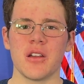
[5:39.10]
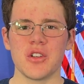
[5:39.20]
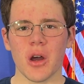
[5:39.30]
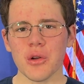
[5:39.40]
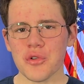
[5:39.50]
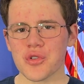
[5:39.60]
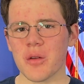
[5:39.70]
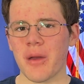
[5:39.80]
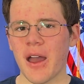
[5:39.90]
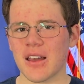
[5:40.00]
Donald
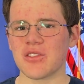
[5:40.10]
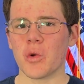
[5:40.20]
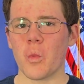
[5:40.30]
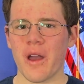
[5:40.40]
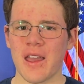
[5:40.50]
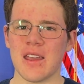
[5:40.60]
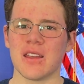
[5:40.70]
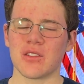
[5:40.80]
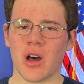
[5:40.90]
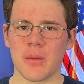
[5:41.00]
Trump has to weigh
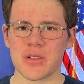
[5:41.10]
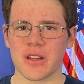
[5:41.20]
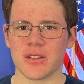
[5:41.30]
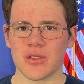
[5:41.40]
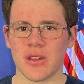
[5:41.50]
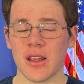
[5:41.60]
his options.